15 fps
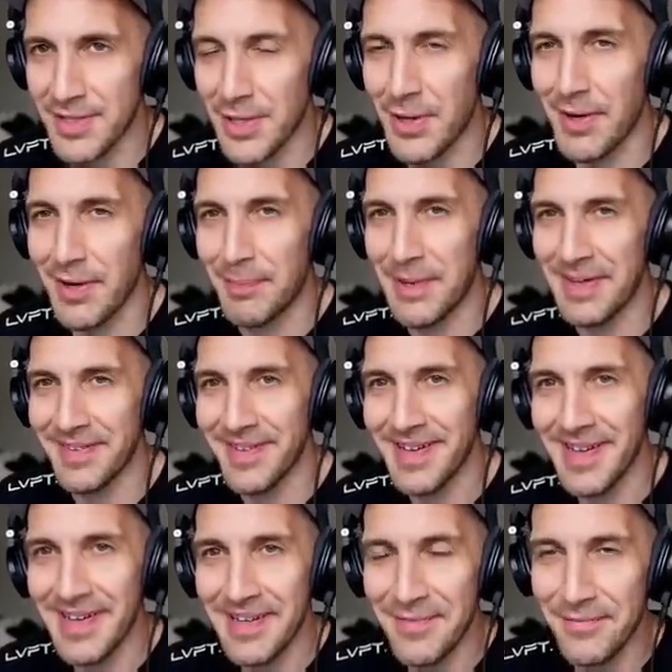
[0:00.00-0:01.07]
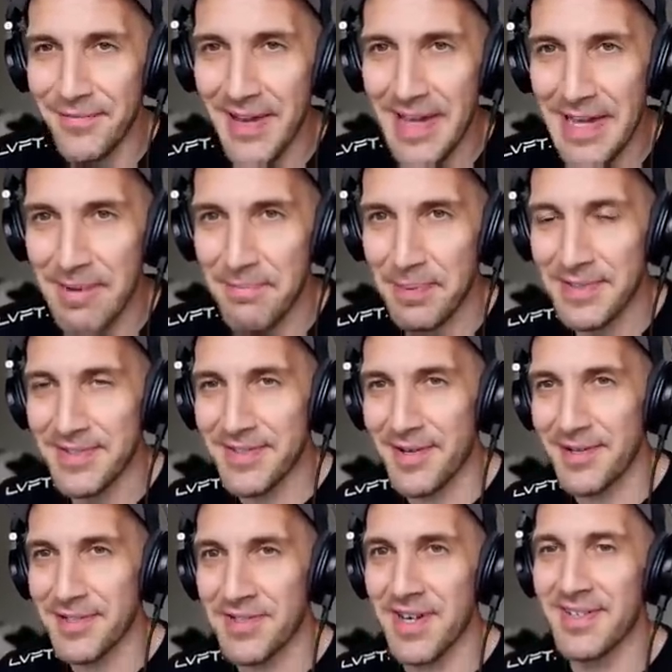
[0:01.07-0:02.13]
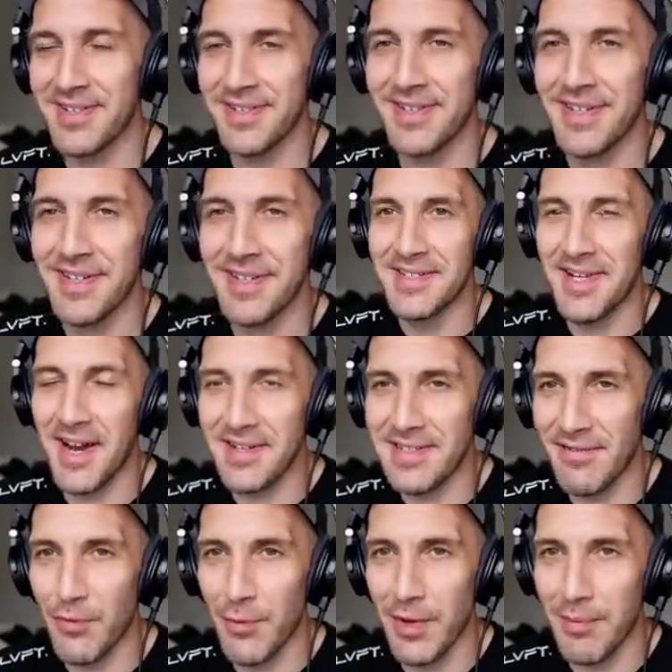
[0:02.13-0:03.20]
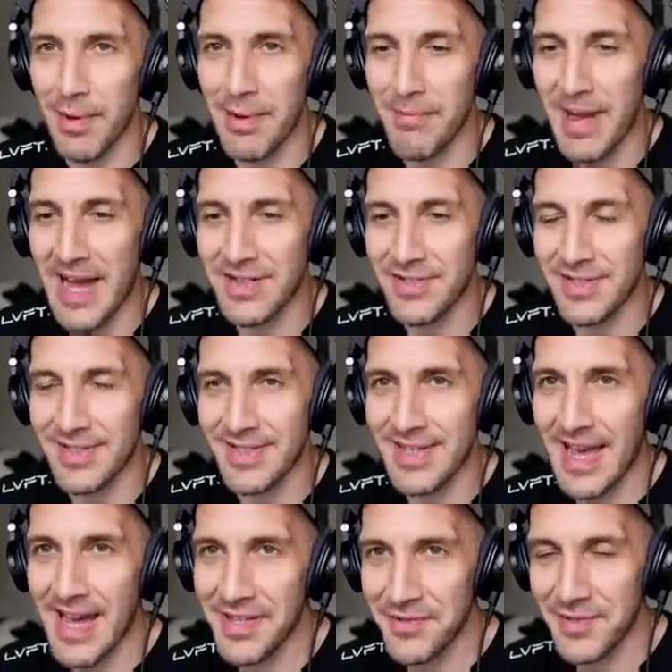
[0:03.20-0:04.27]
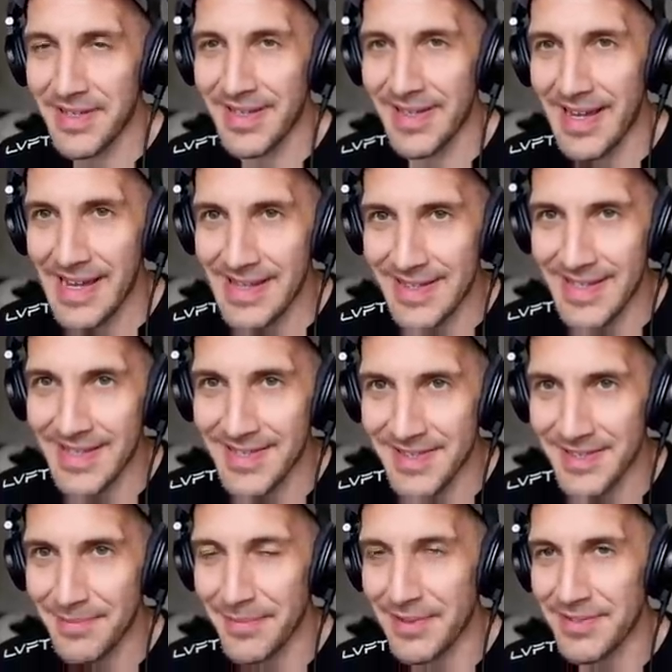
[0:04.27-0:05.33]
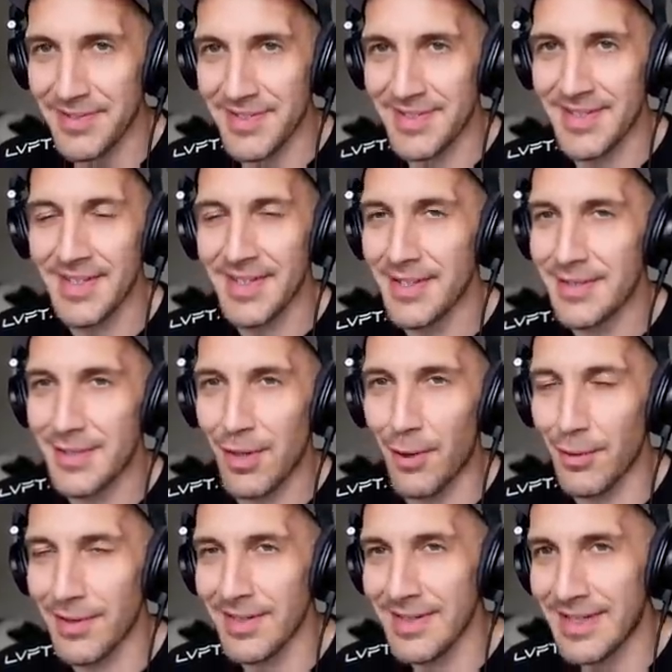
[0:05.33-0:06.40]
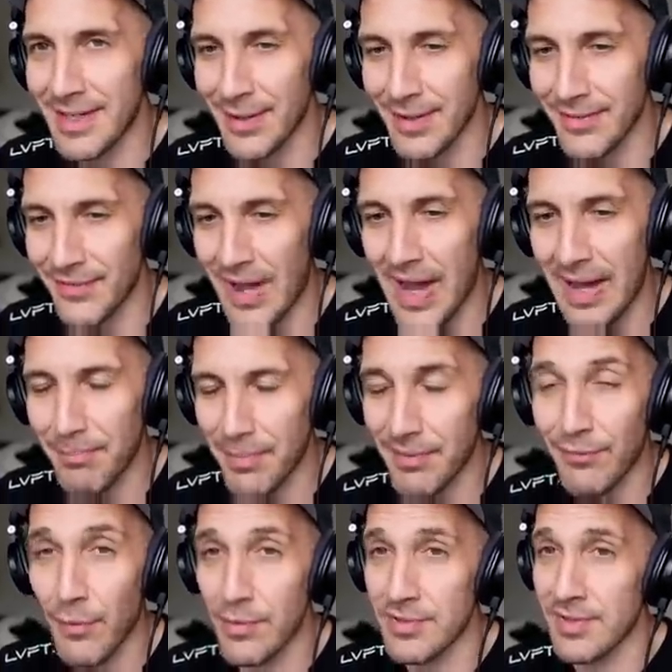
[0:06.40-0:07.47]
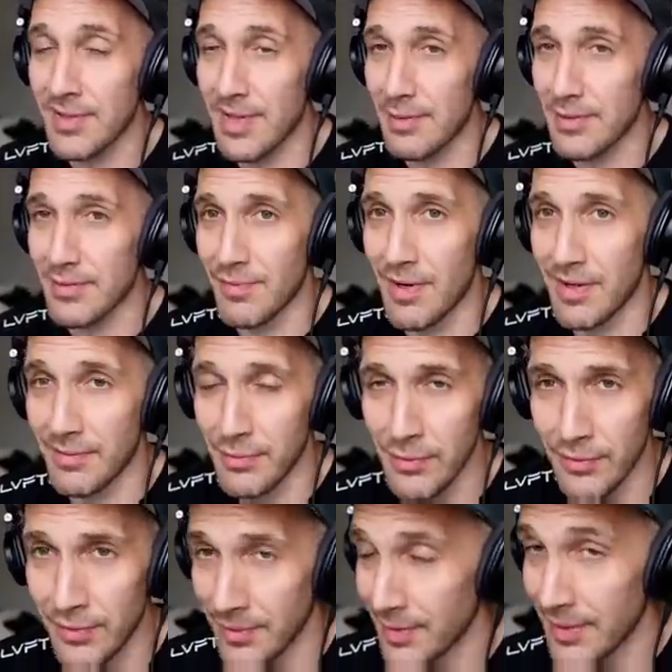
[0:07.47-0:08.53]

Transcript: show up and vape and start trying to talk to everyone about Magic the Gathering and atheism and just totally kill the vibe. But fortunately, I was wrong. Whew.